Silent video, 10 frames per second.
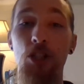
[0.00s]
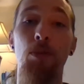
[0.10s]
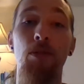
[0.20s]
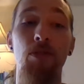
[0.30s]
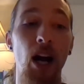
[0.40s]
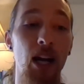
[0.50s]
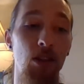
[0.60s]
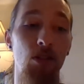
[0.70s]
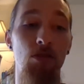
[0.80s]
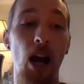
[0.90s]
to
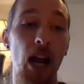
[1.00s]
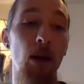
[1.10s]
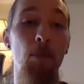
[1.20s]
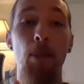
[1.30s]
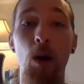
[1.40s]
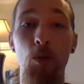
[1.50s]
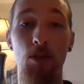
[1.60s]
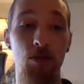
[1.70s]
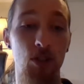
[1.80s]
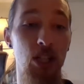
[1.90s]
provide the right amount
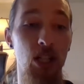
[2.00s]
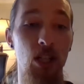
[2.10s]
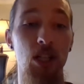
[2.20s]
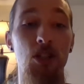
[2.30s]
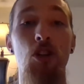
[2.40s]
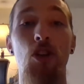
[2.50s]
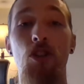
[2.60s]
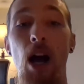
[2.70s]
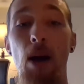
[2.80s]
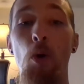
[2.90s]
of fertility to your
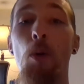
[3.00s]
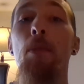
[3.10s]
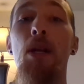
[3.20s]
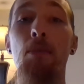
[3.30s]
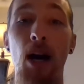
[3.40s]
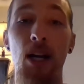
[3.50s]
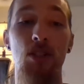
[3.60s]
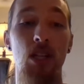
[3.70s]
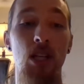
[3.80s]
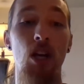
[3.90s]
crop while
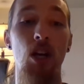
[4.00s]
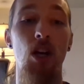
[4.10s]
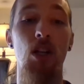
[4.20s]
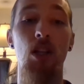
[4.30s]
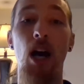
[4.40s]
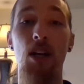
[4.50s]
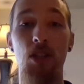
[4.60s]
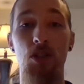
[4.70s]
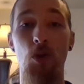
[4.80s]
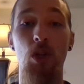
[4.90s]
minimizing
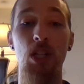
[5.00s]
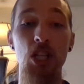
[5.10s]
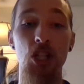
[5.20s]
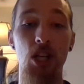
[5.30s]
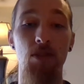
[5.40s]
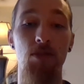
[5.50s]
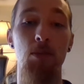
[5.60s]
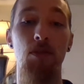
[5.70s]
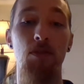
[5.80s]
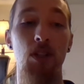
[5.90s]
losses or leaching from
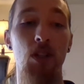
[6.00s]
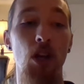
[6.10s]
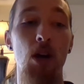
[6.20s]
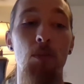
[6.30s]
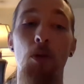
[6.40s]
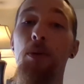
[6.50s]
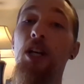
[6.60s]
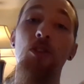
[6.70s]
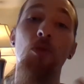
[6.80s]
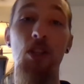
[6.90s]
your field, both
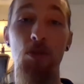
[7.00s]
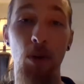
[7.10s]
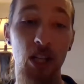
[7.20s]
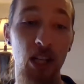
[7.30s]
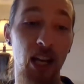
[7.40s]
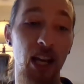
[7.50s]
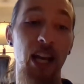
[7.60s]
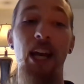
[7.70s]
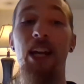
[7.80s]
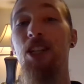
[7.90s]
because it wastes money
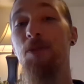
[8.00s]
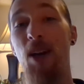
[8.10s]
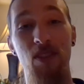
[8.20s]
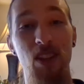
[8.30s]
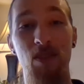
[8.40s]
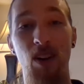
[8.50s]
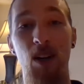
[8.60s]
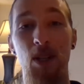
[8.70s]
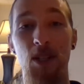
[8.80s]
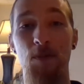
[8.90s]
and it's bad for the
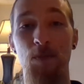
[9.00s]
environment.